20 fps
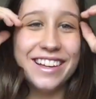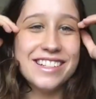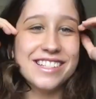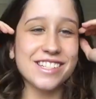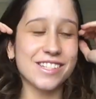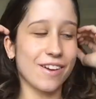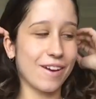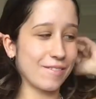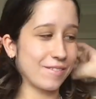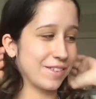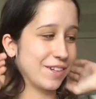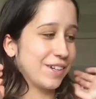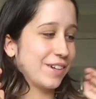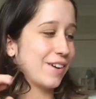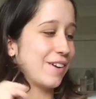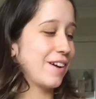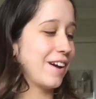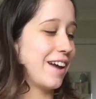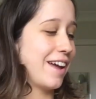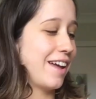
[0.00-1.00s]
So I'm going
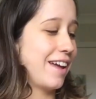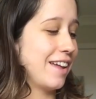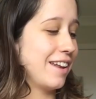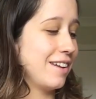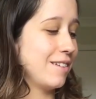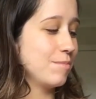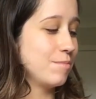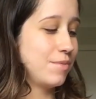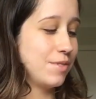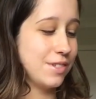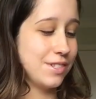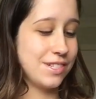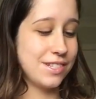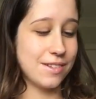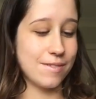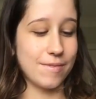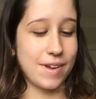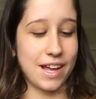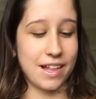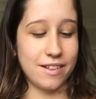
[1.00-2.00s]
to go ahead and put
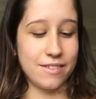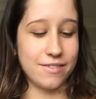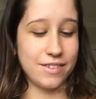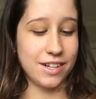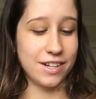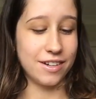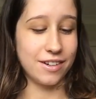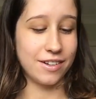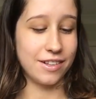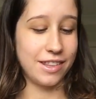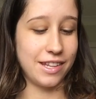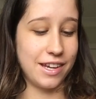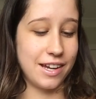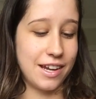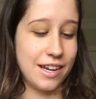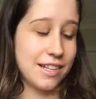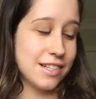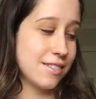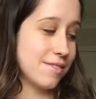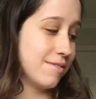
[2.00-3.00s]
some aloe vera on
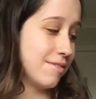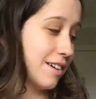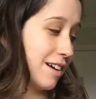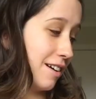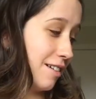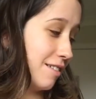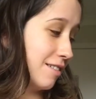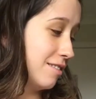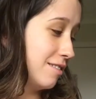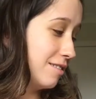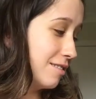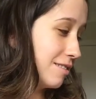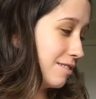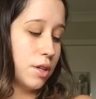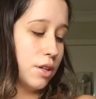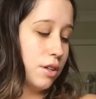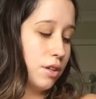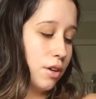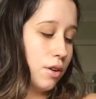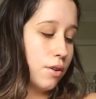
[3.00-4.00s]
there as well.
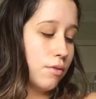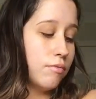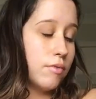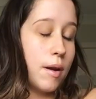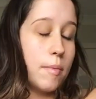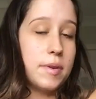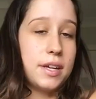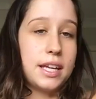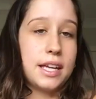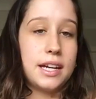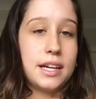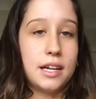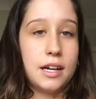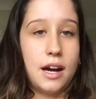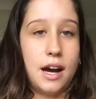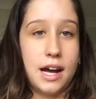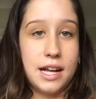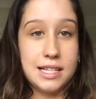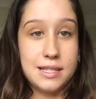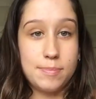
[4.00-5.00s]
I'm going to go and rub and get an
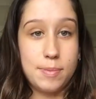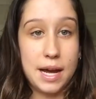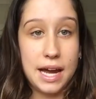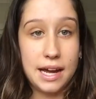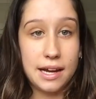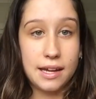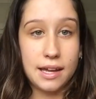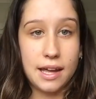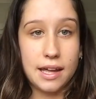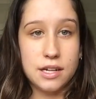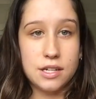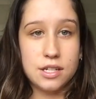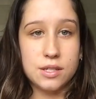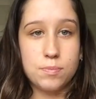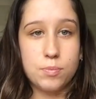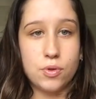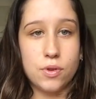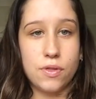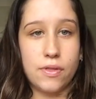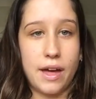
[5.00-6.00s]
ice pack and
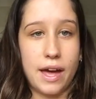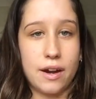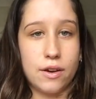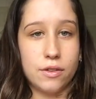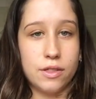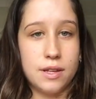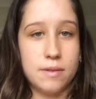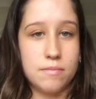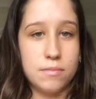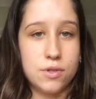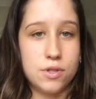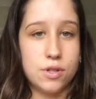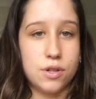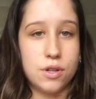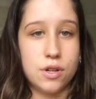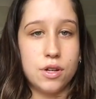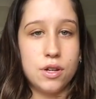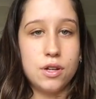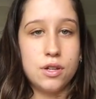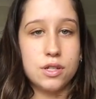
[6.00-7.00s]
just put that on them
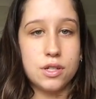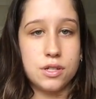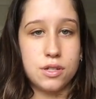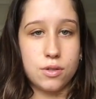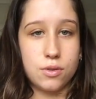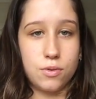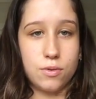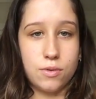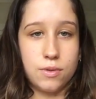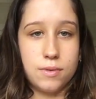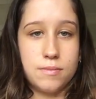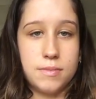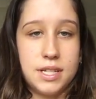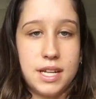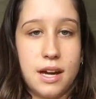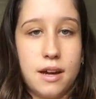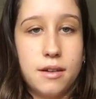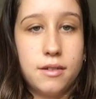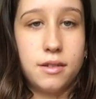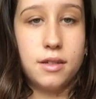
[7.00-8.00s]
too, just to cool them
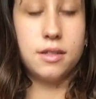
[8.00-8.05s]
down,